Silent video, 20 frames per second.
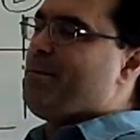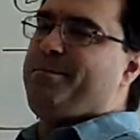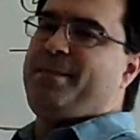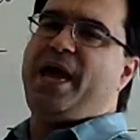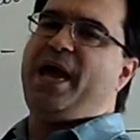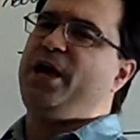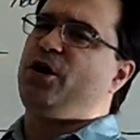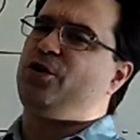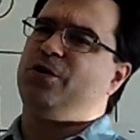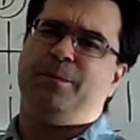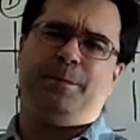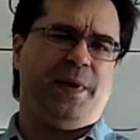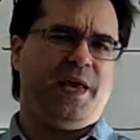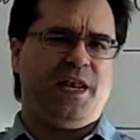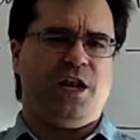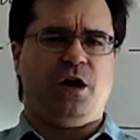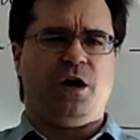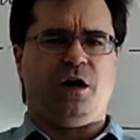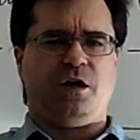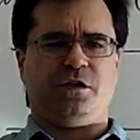It may or
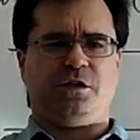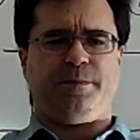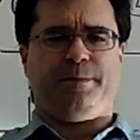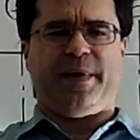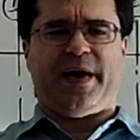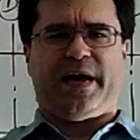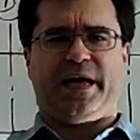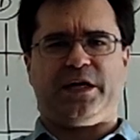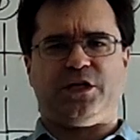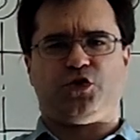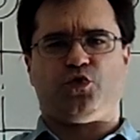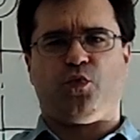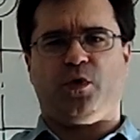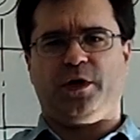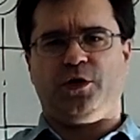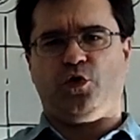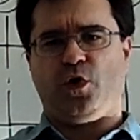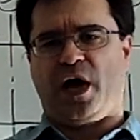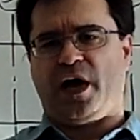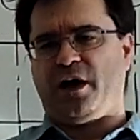may not match
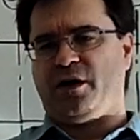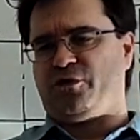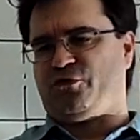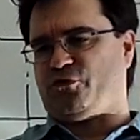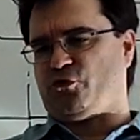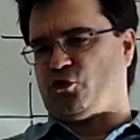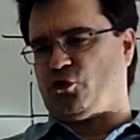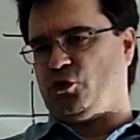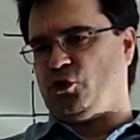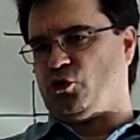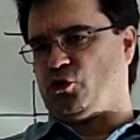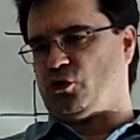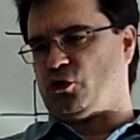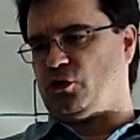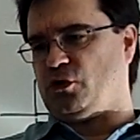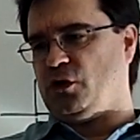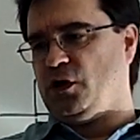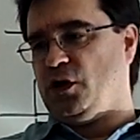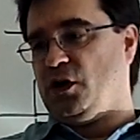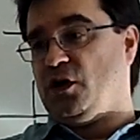what you have for
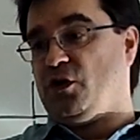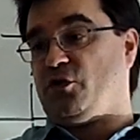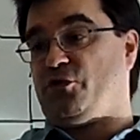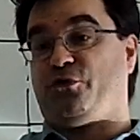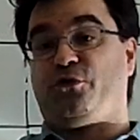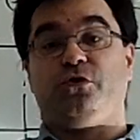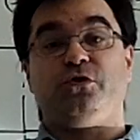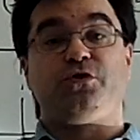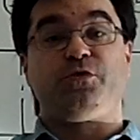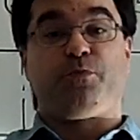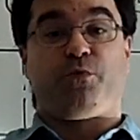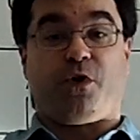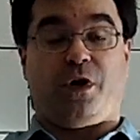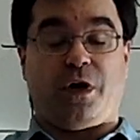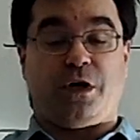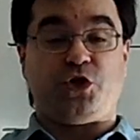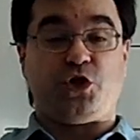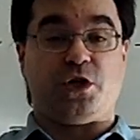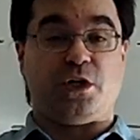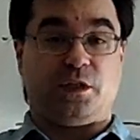your first
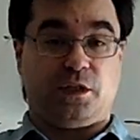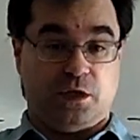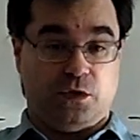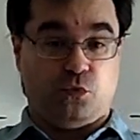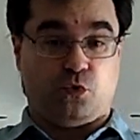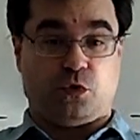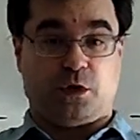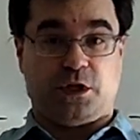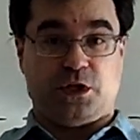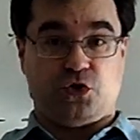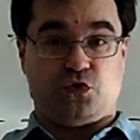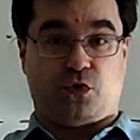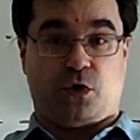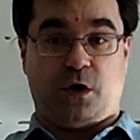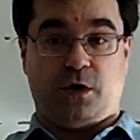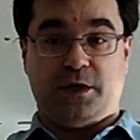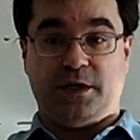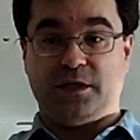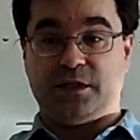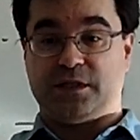project in working
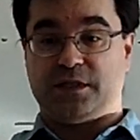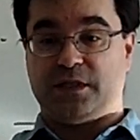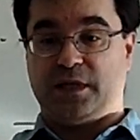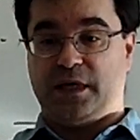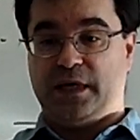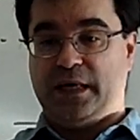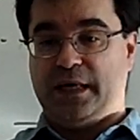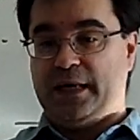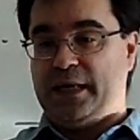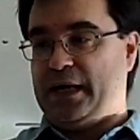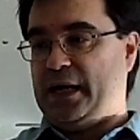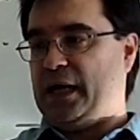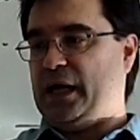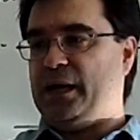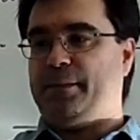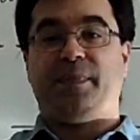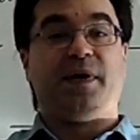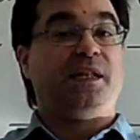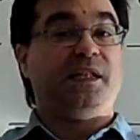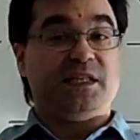drawings,
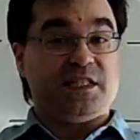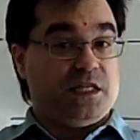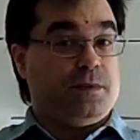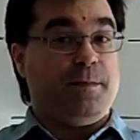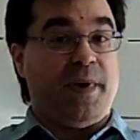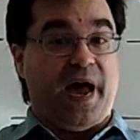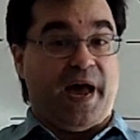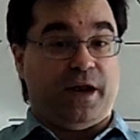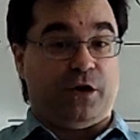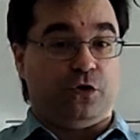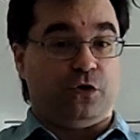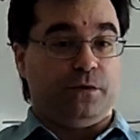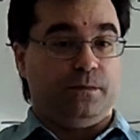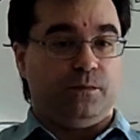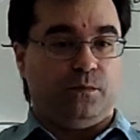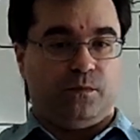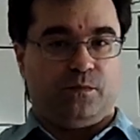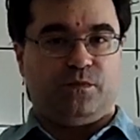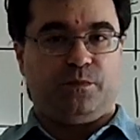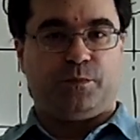uh, but it doesn't matter
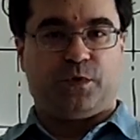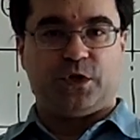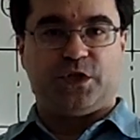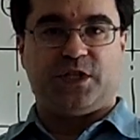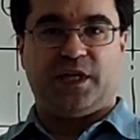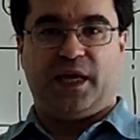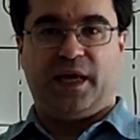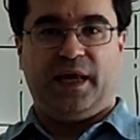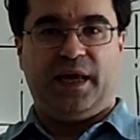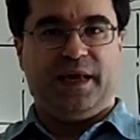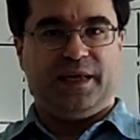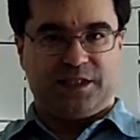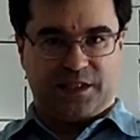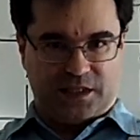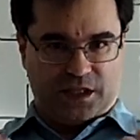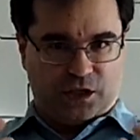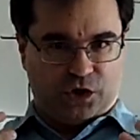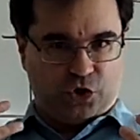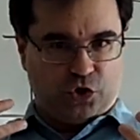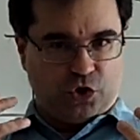per se.
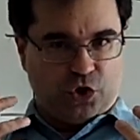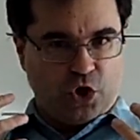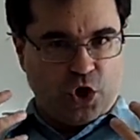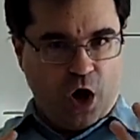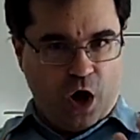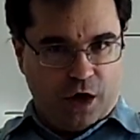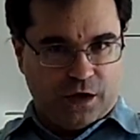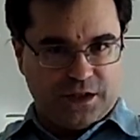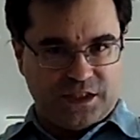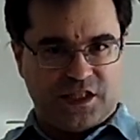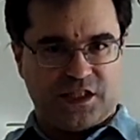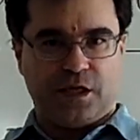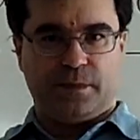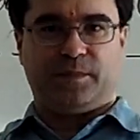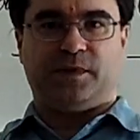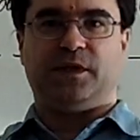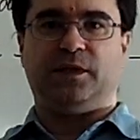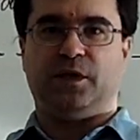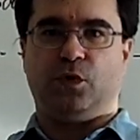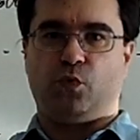It's the
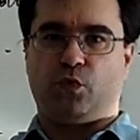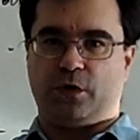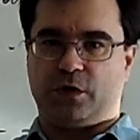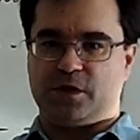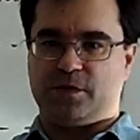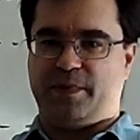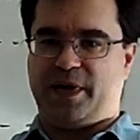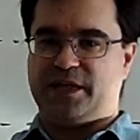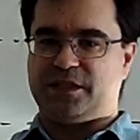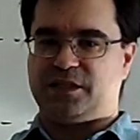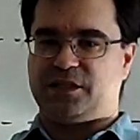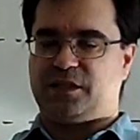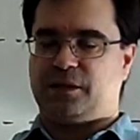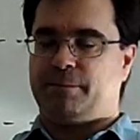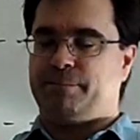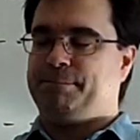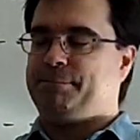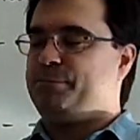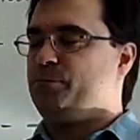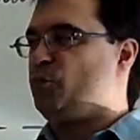concept that works best,
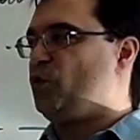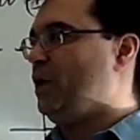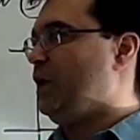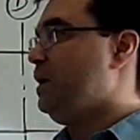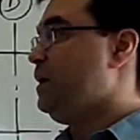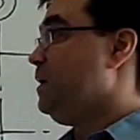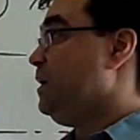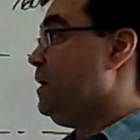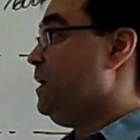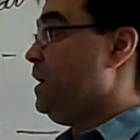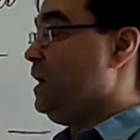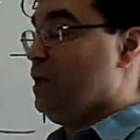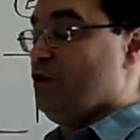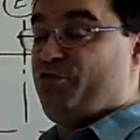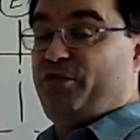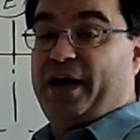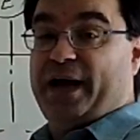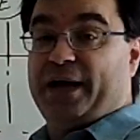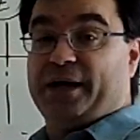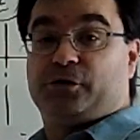okay?
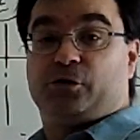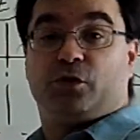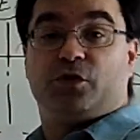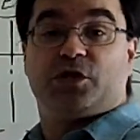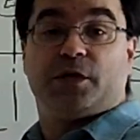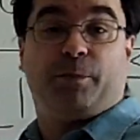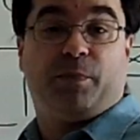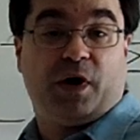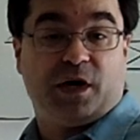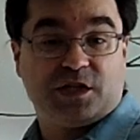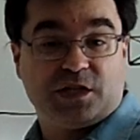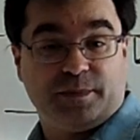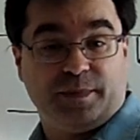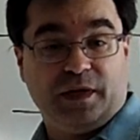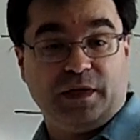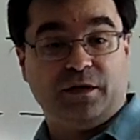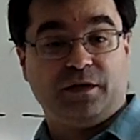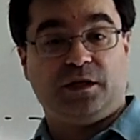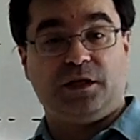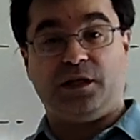In fact, there's a
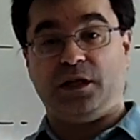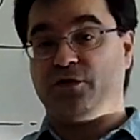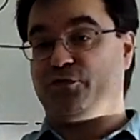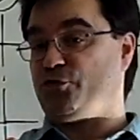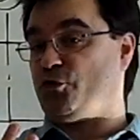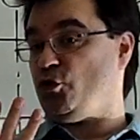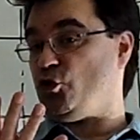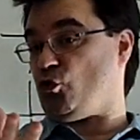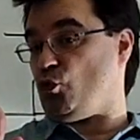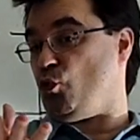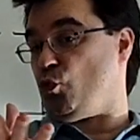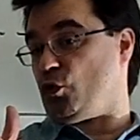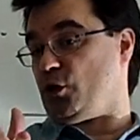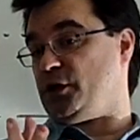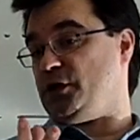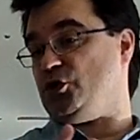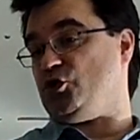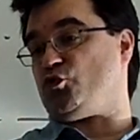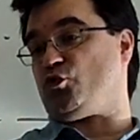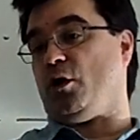possibility that for your
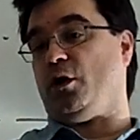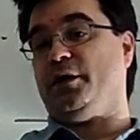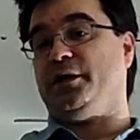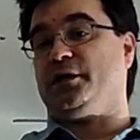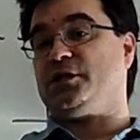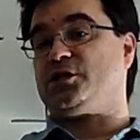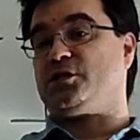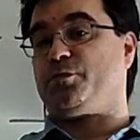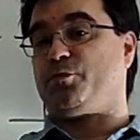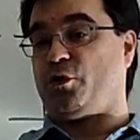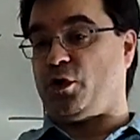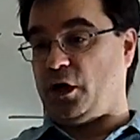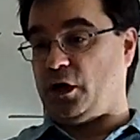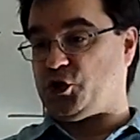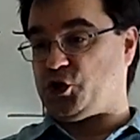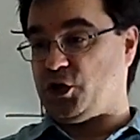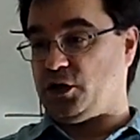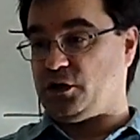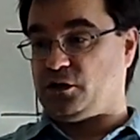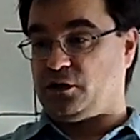working drawings
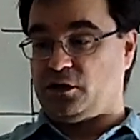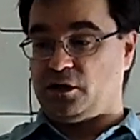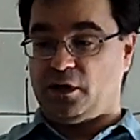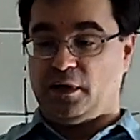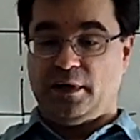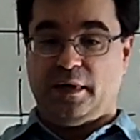project,